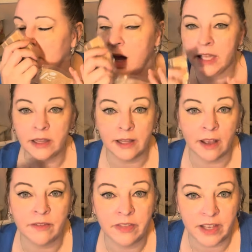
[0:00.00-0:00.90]
I
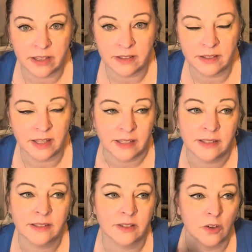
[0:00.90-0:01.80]
love this.
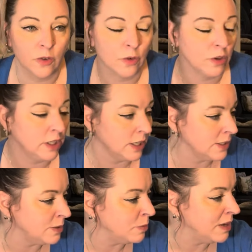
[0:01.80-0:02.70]
This
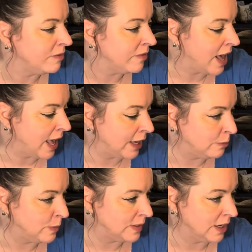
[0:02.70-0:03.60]
gives me
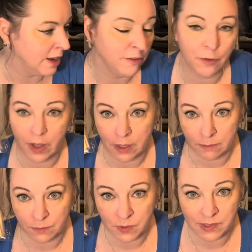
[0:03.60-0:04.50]
vibes of
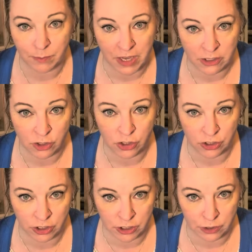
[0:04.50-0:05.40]
um, sponge
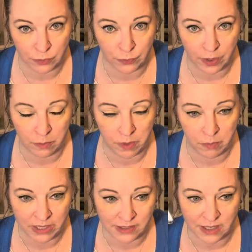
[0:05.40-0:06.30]
sugar from the
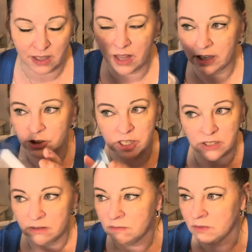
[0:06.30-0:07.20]
Mix It
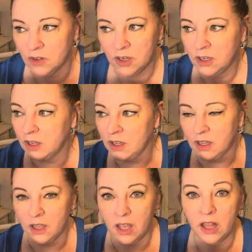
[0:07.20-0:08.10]
collection.
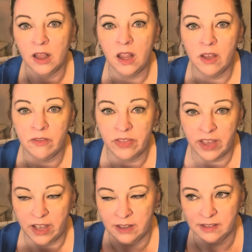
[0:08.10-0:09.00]
I love
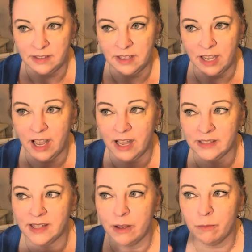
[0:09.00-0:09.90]
this. It has
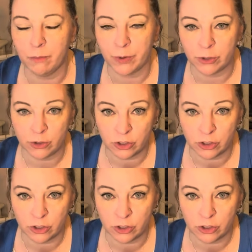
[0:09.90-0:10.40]
that burnt